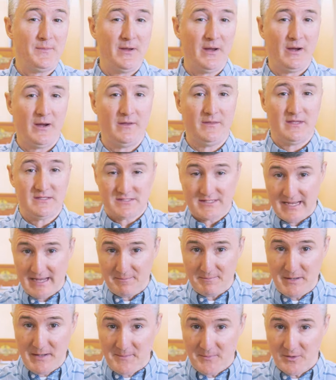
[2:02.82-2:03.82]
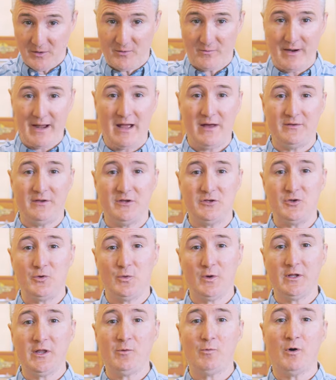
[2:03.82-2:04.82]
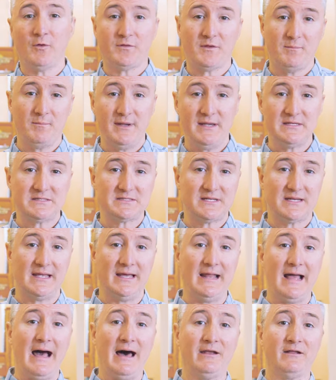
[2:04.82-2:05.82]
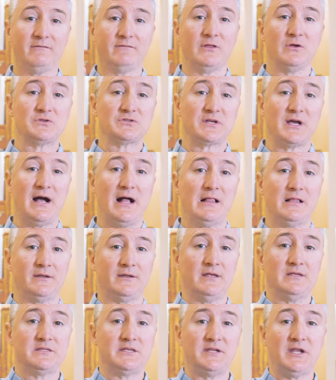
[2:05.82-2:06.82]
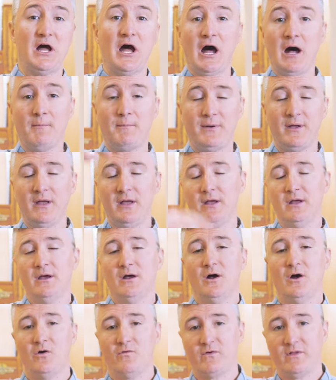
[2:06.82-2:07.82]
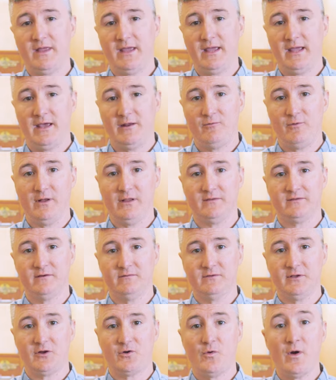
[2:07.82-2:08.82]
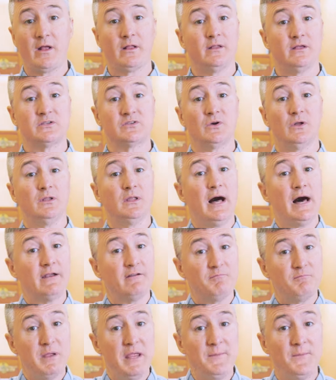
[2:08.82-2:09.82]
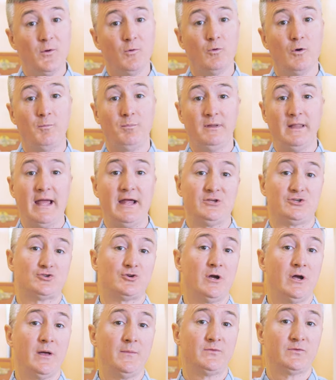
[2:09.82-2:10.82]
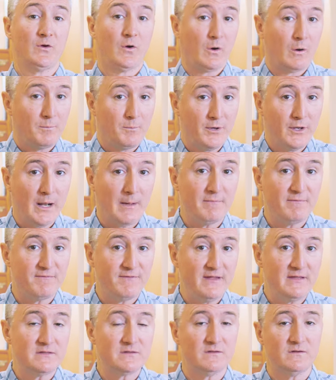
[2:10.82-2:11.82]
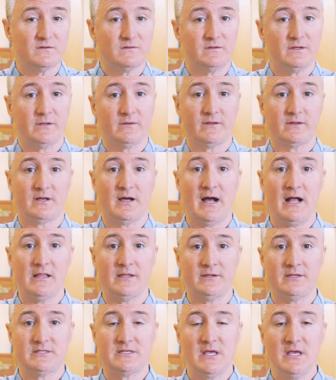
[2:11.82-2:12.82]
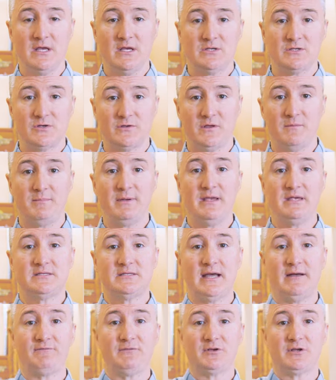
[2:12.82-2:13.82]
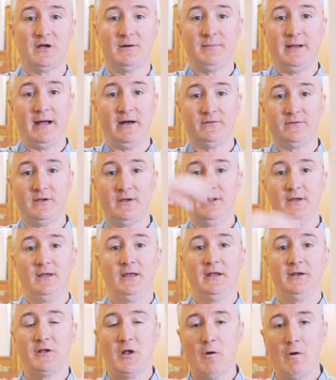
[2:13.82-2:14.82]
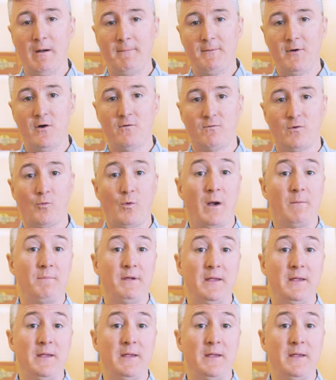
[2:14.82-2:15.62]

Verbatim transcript: apiary that's got people around it, you really want the bees to get out of those colonies and up over the head relatively quickly. So a lot of people will plant shrubs or put up fences near the colonies so the bees have to come out and go up over where